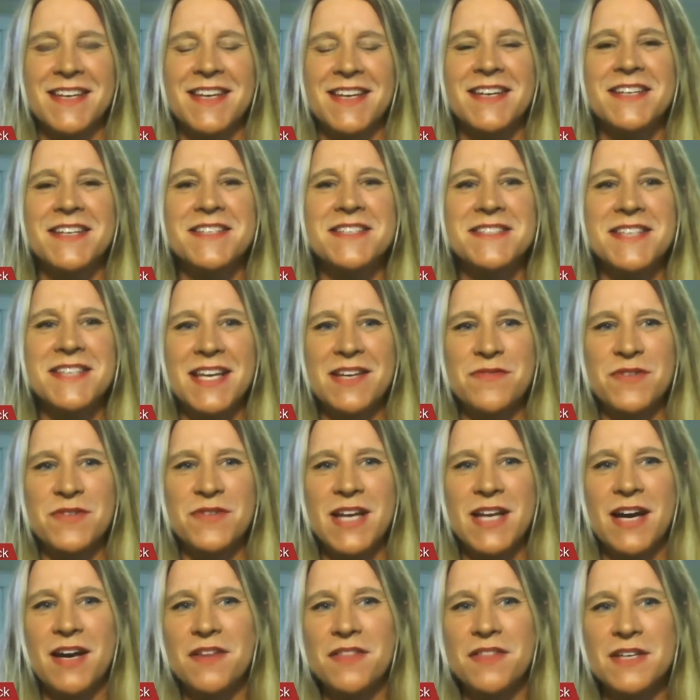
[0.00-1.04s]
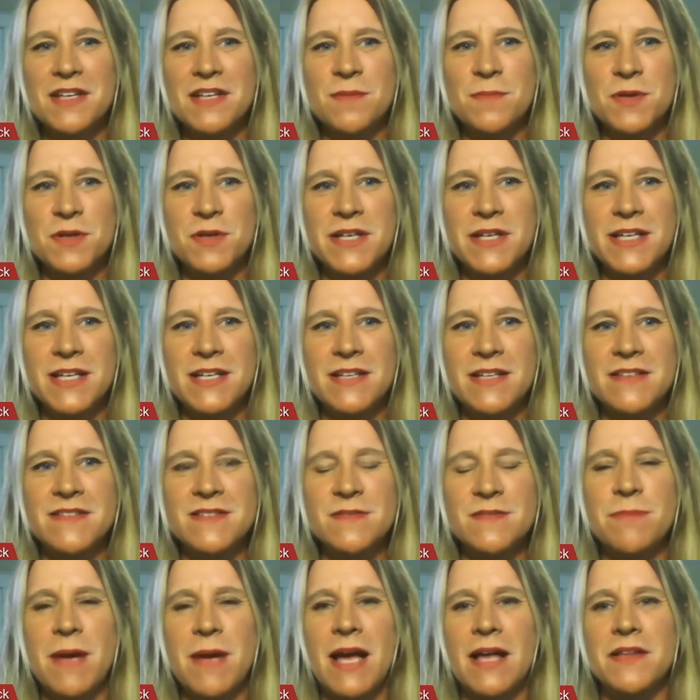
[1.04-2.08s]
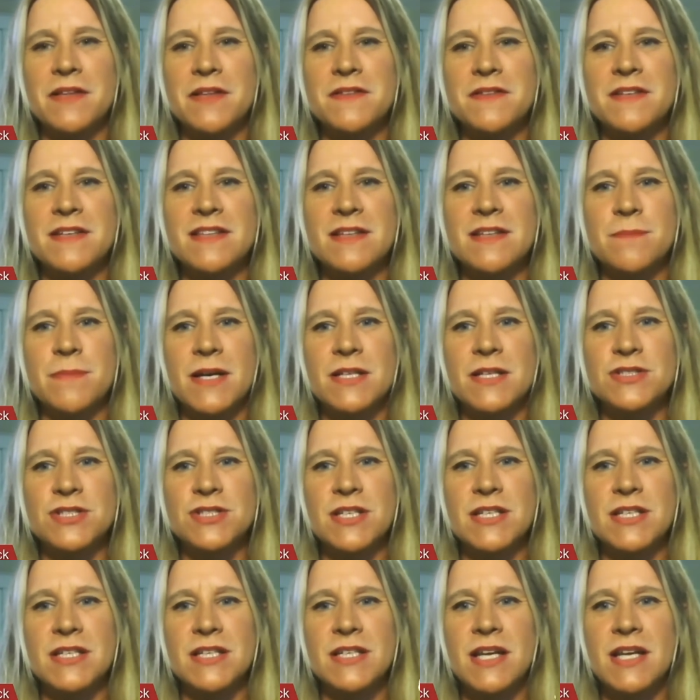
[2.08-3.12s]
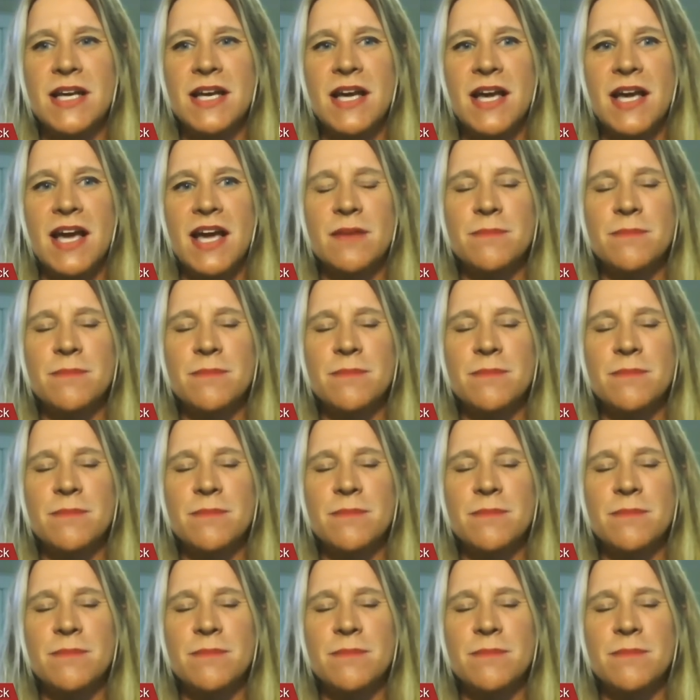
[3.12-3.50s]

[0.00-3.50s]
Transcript: Safe and healthy communities, balancing the budget, and